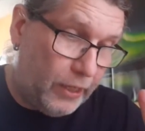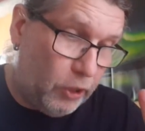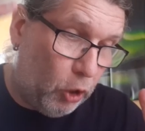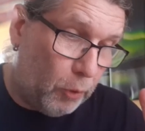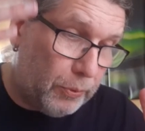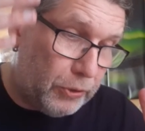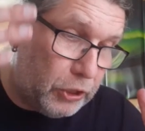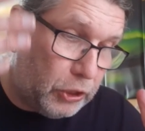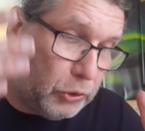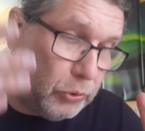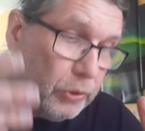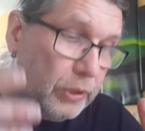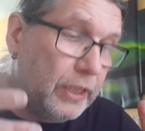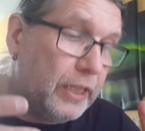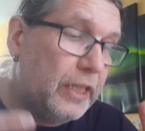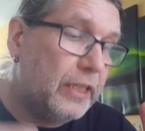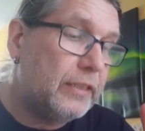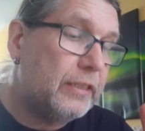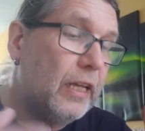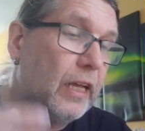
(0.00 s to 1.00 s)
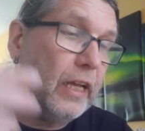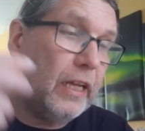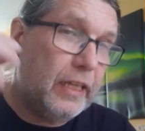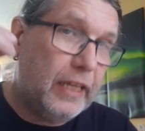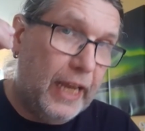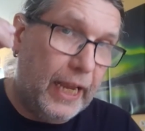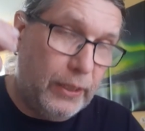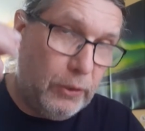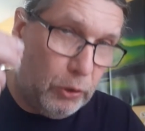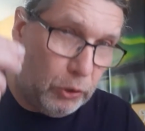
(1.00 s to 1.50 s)
opportunities
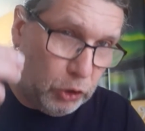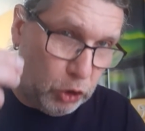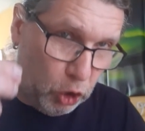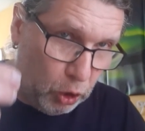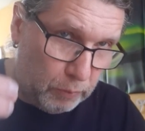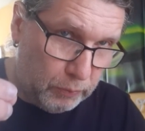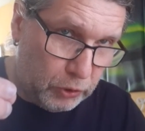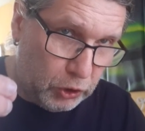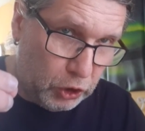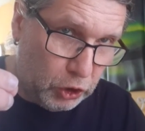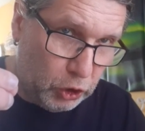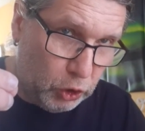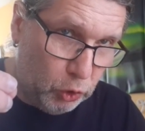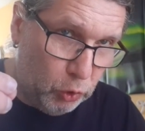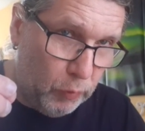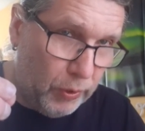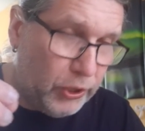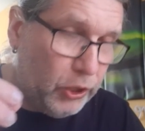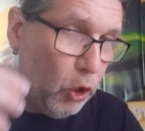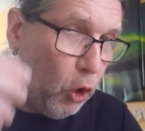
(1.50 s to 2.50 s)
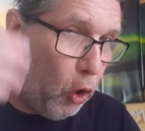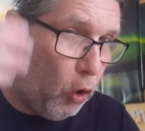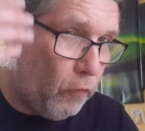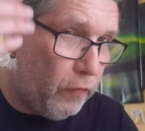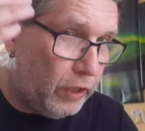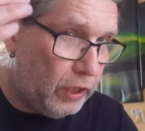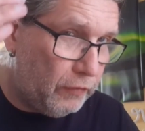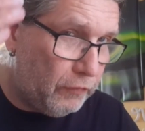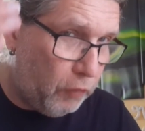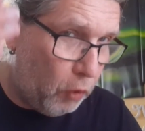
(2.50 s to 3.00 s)
cannot come to you when you're
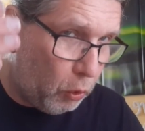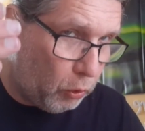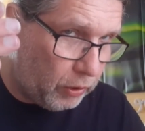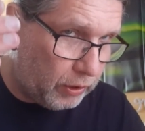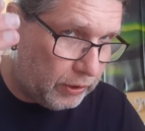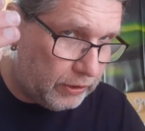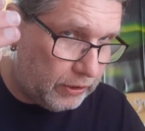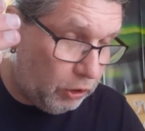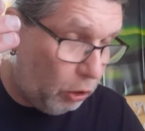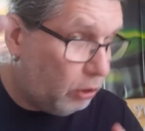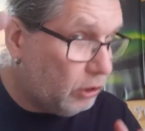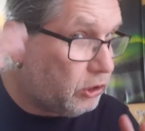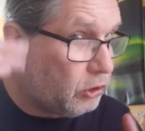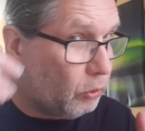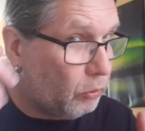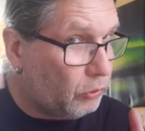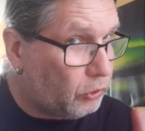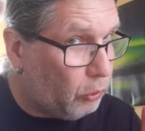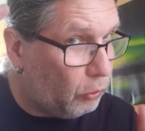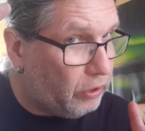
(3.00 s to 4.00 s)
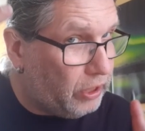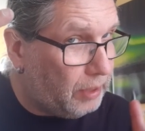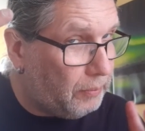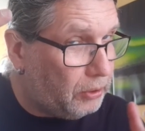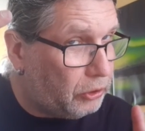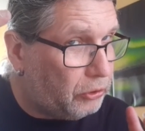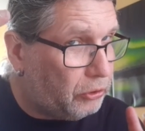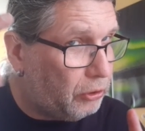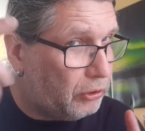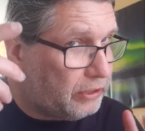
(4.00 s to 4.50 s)
overly focused. Also, don't
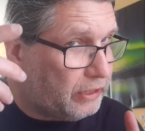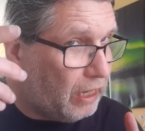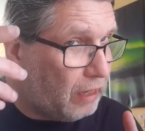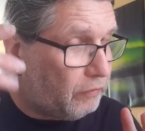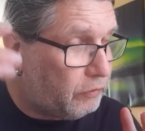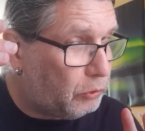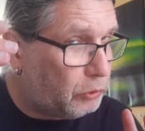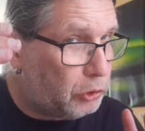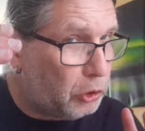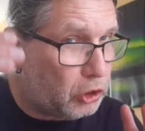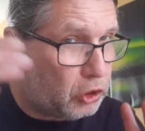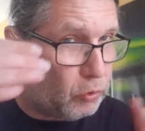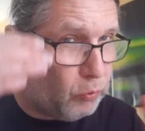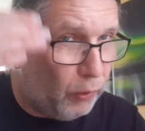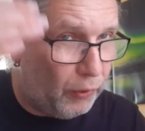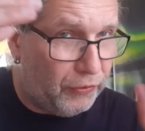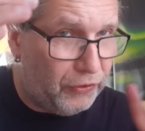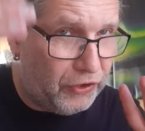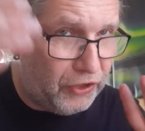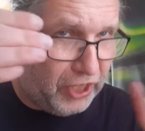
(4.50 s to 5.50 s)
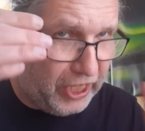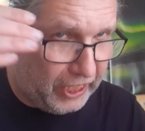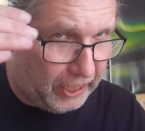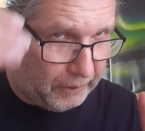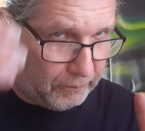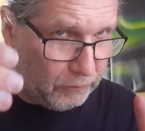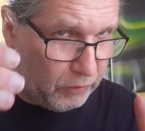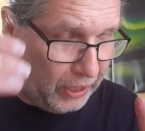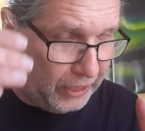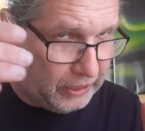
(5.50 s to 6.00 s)
limit yourself to just one
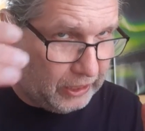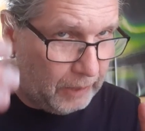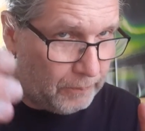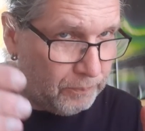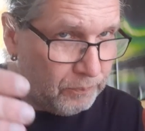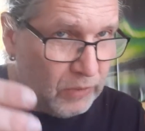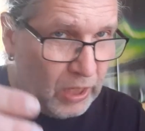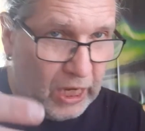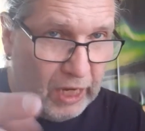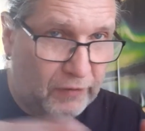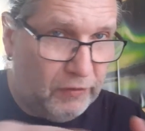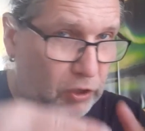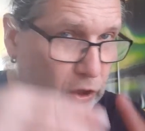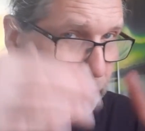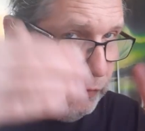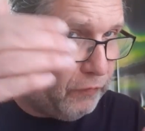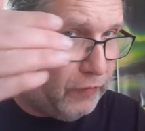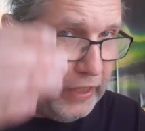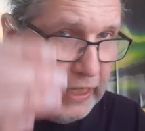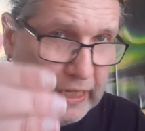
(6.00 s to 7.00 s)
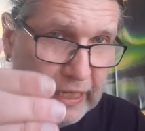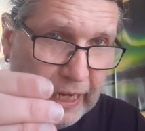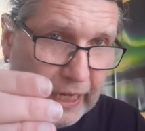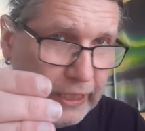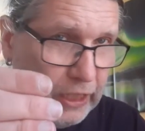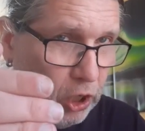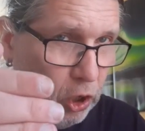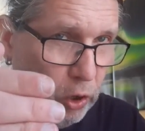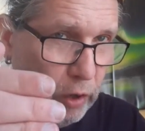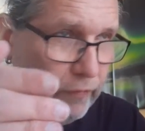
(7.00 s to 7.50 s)
thing, right? If you feel
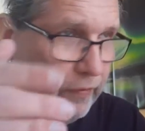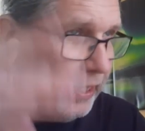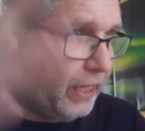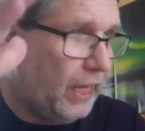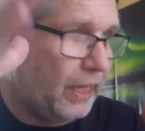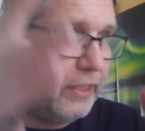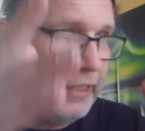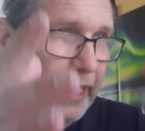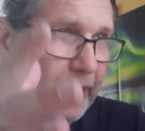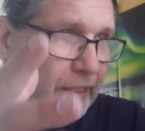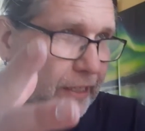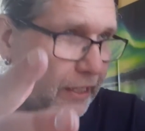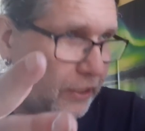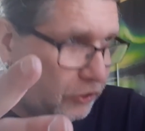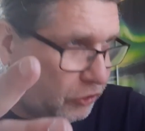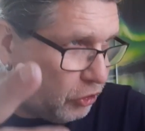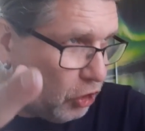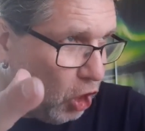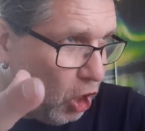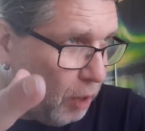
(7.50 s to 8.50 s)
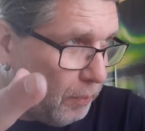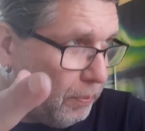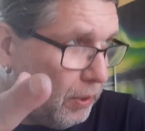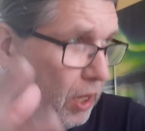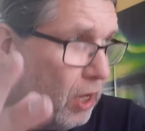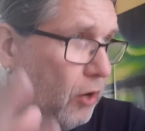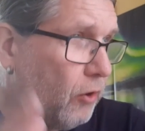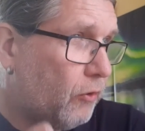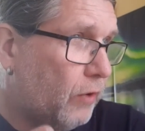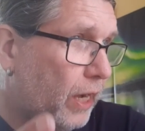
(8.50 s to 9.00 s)
like, oh, if I can get this job,
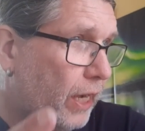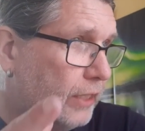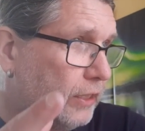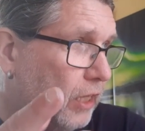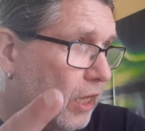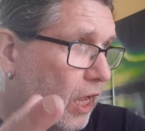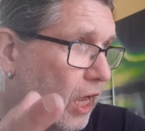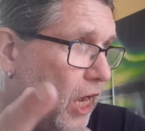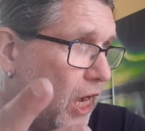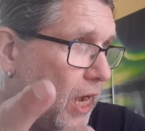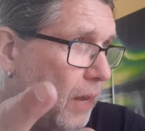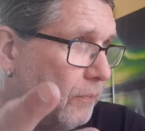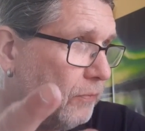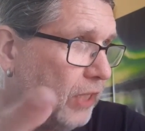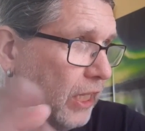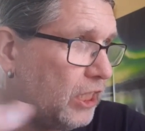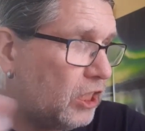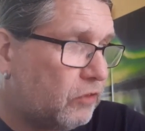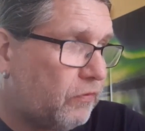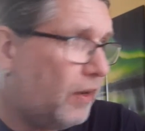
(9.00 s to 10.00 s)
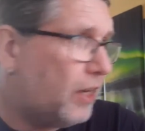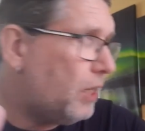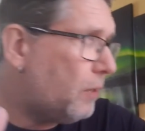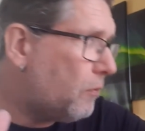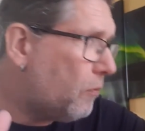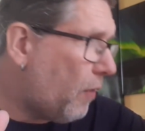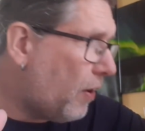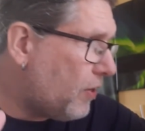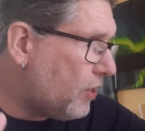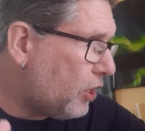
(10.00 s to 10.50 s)
right, then it's very,
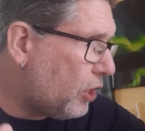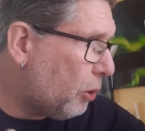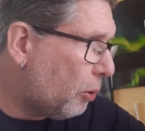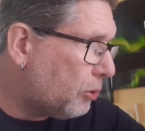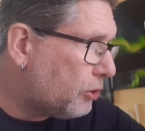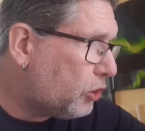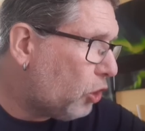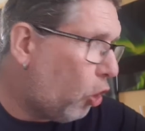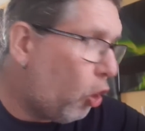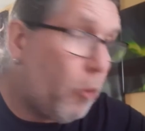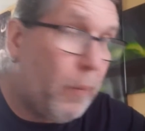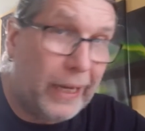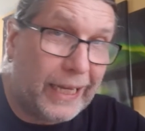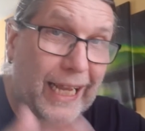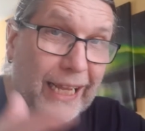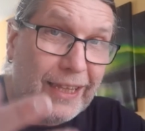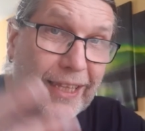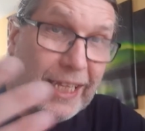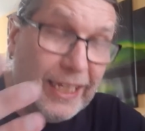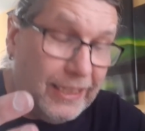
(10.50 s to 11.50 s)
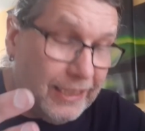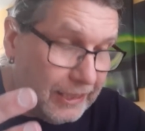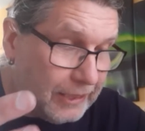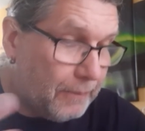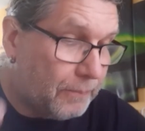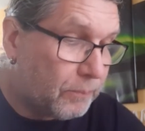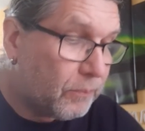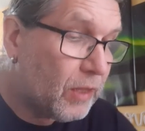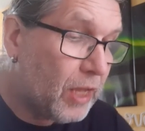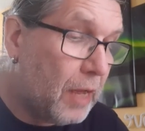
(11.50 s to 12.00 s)
very close to home. I get this.
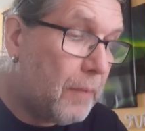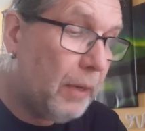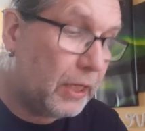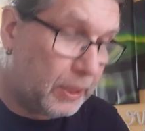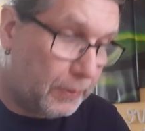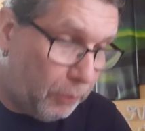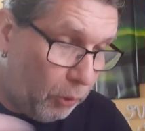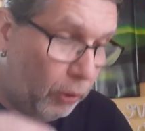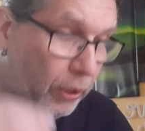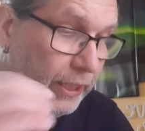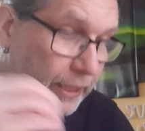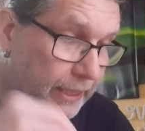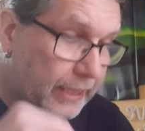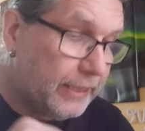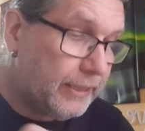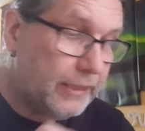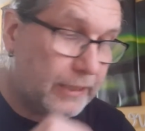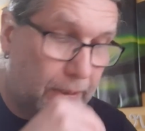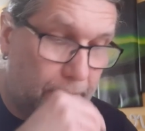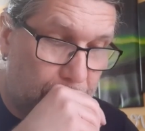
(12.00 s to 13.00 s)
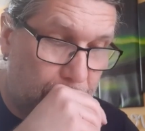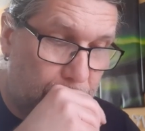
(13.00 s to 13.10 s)
But the point is,